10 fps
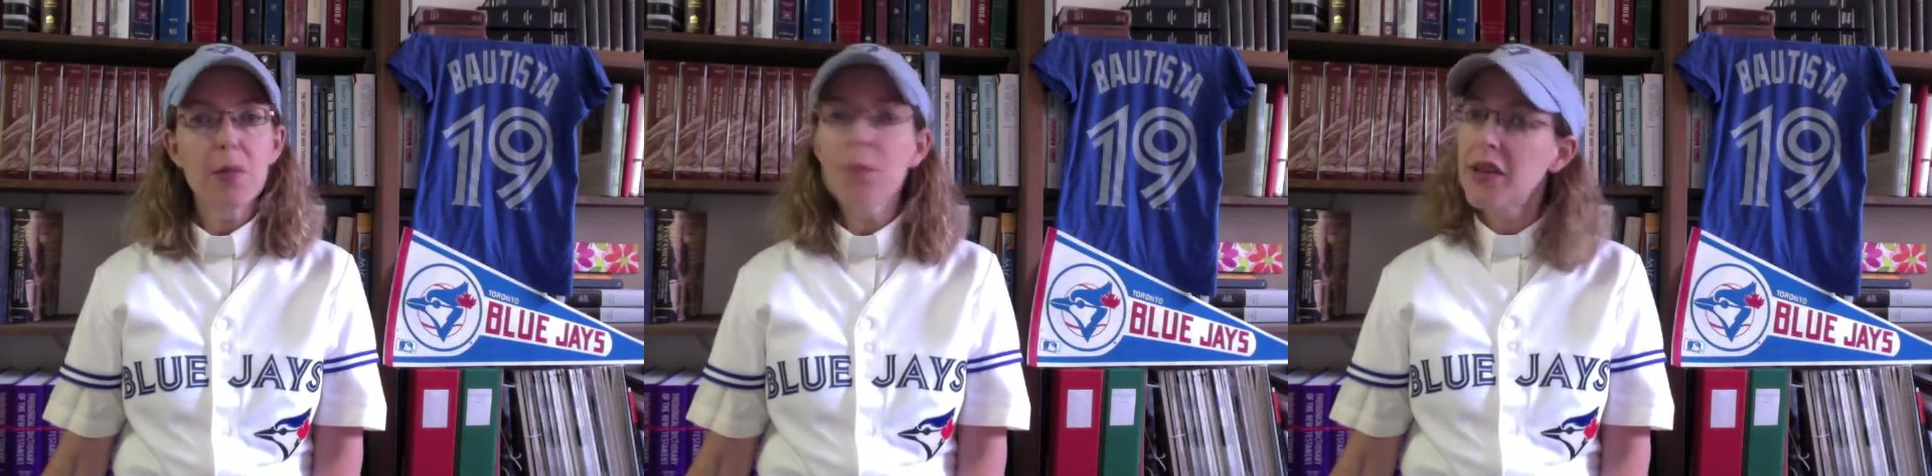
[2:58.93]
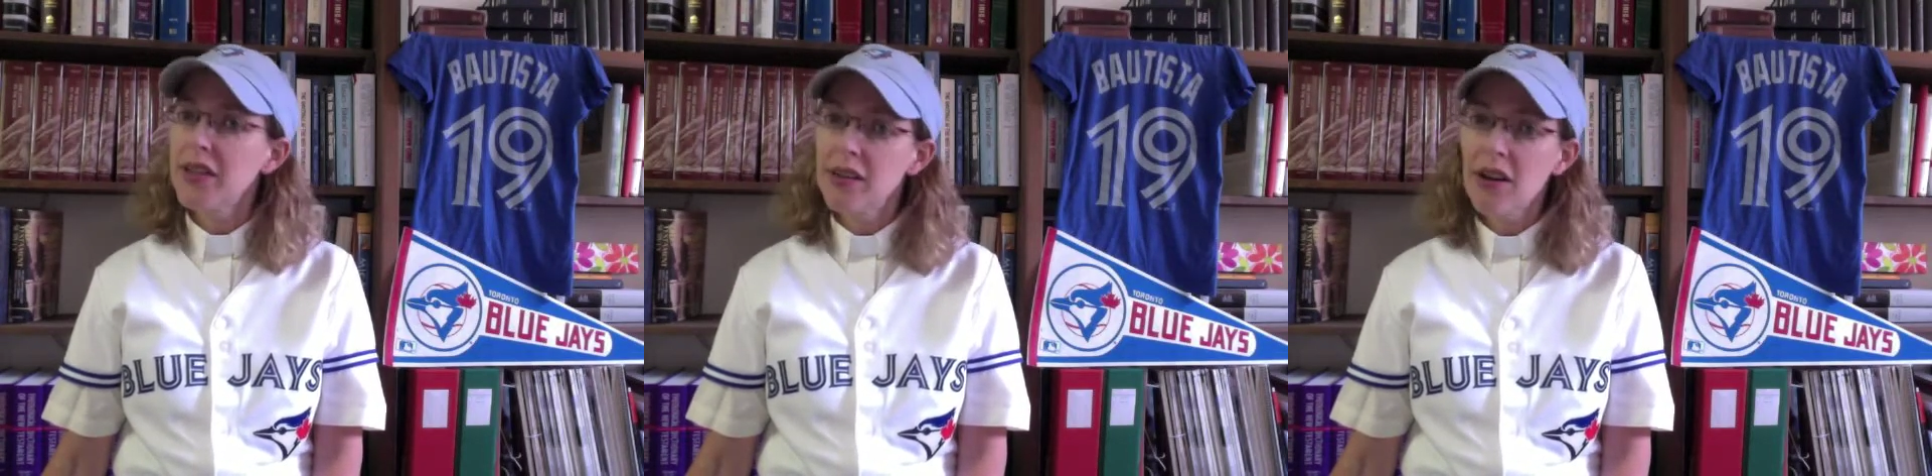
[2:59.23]

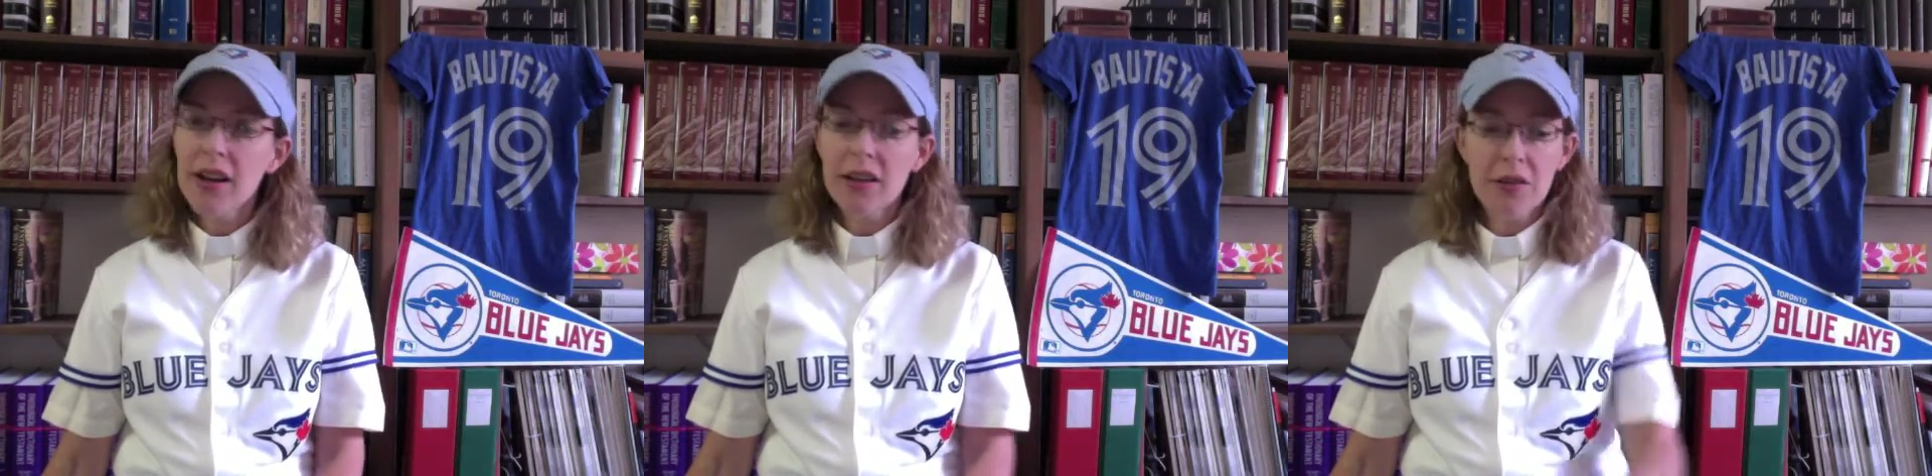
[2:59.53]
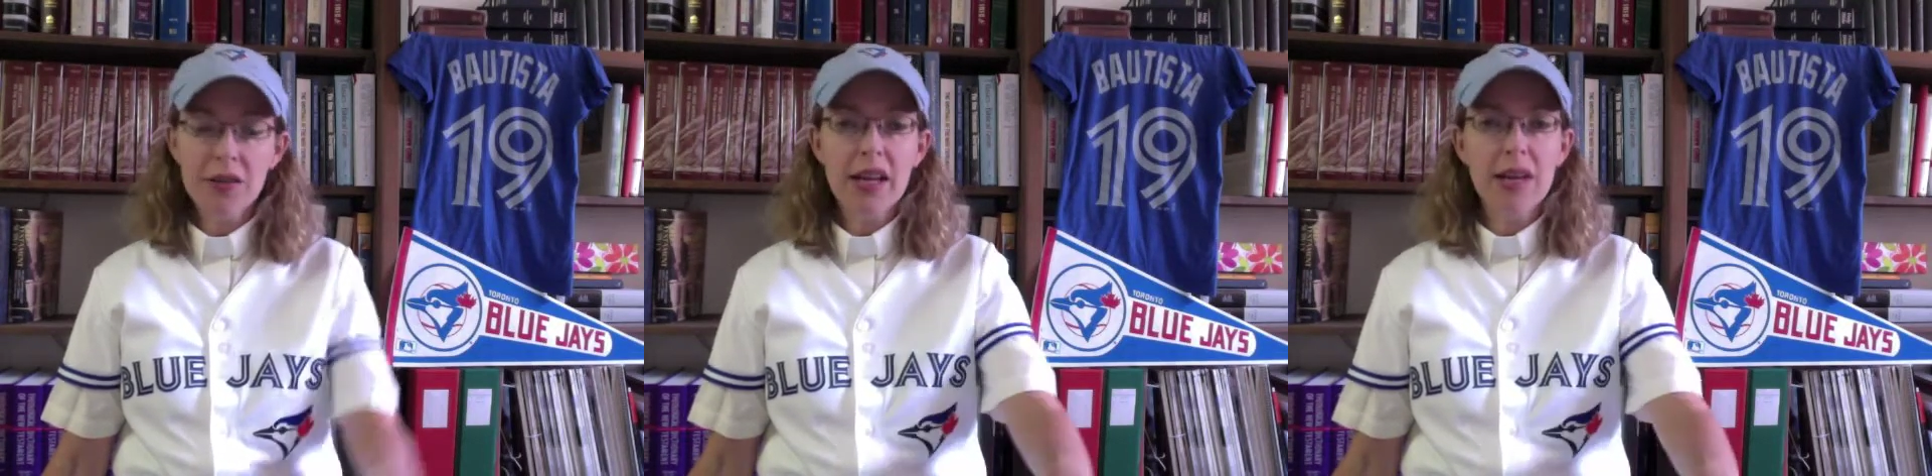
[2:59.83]
But not
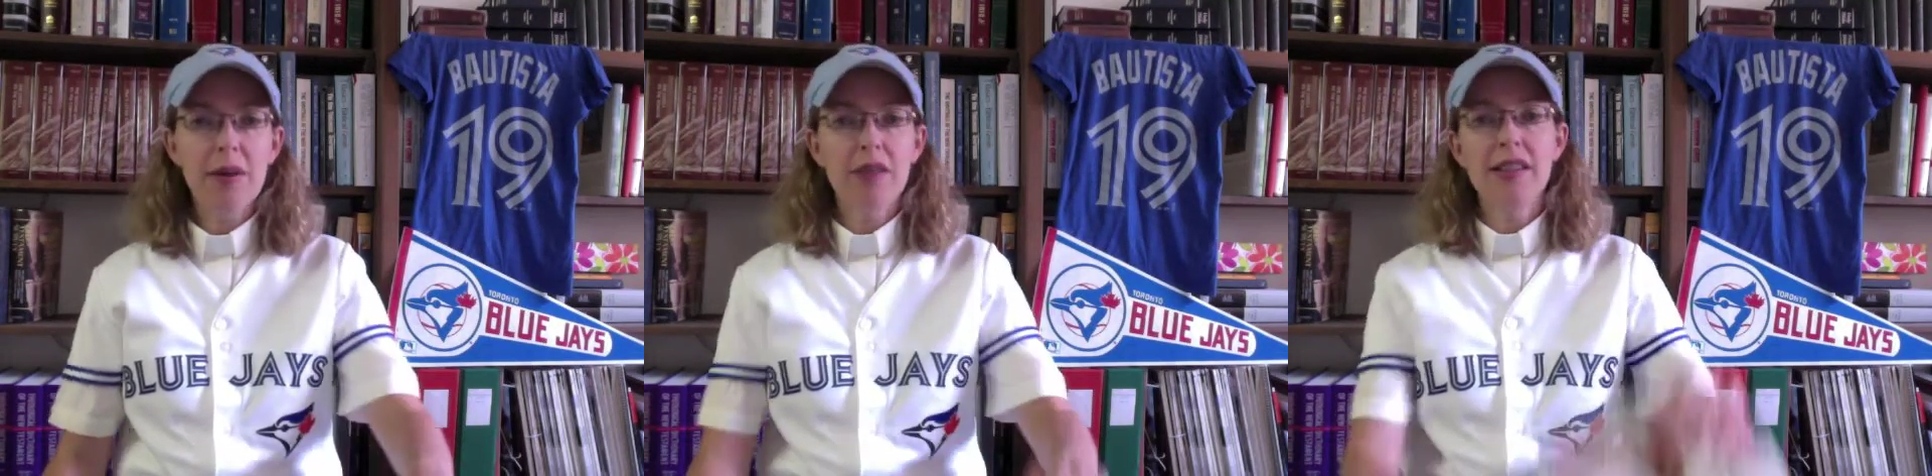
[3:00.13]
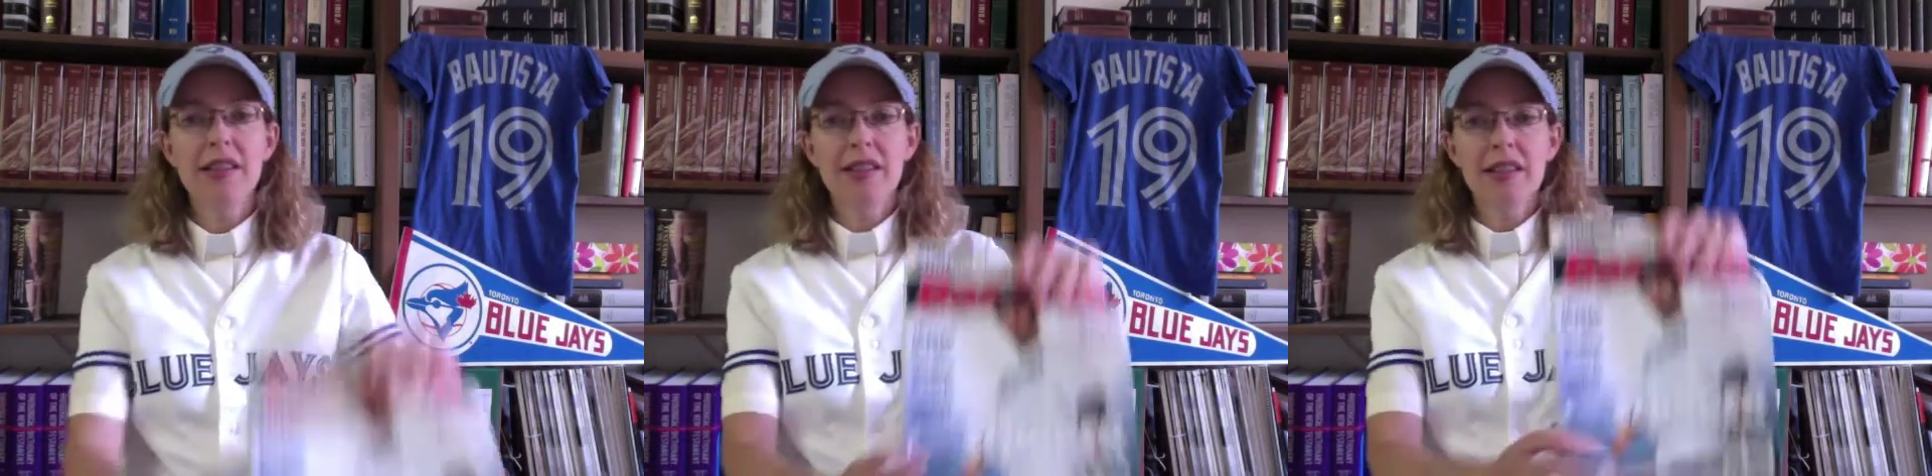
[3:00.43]

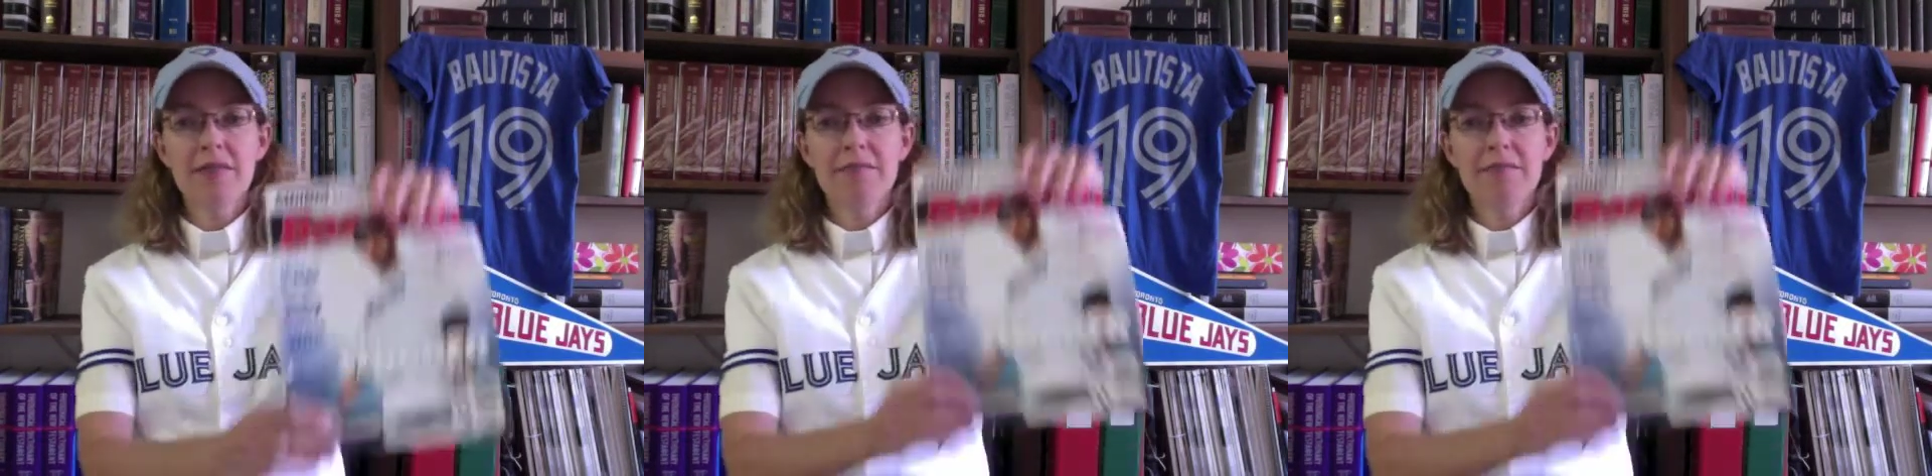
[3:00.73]
Aug24-Bautista.